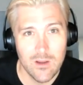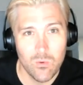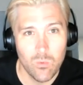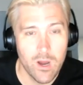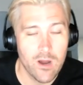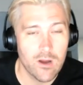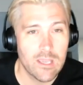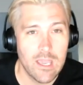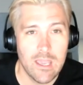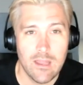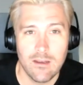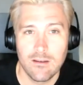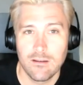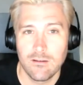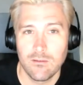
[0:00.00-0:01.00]
Where
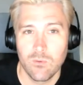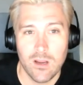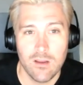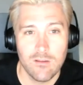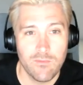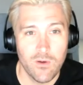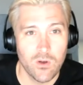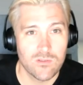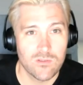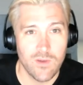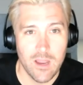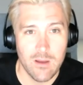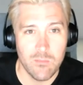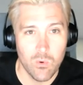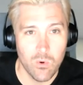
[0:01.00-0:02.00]
can folks
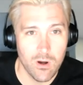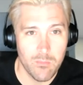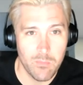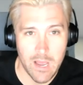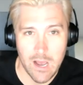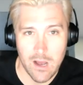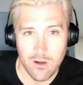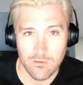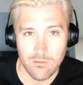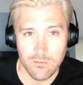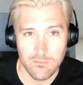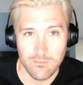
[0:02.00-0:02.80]
find more about